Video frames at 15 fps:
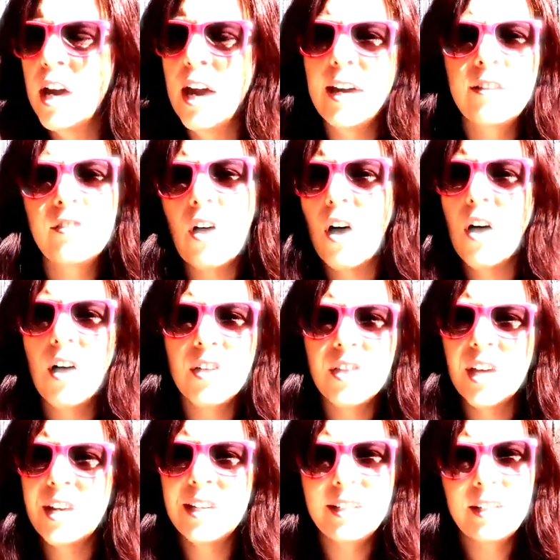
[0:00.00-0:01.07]
is all
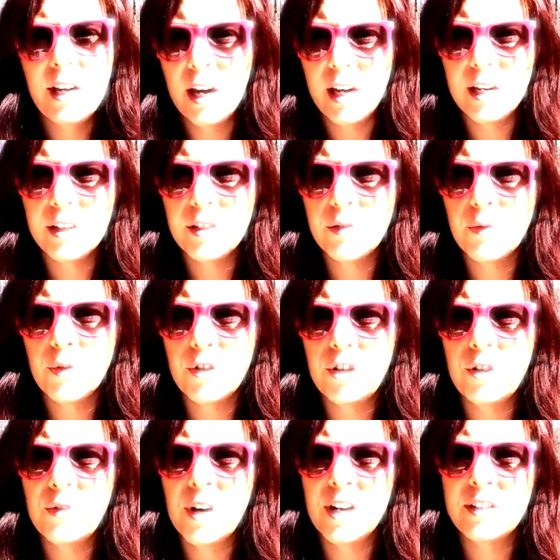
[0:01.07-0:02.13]
that it takes for
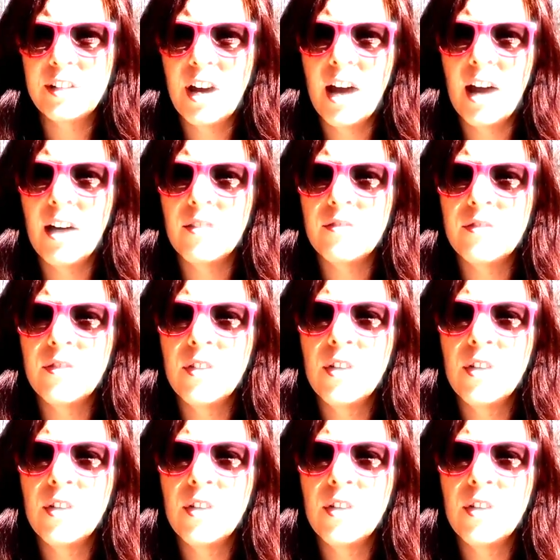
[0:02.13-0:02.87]
you not to have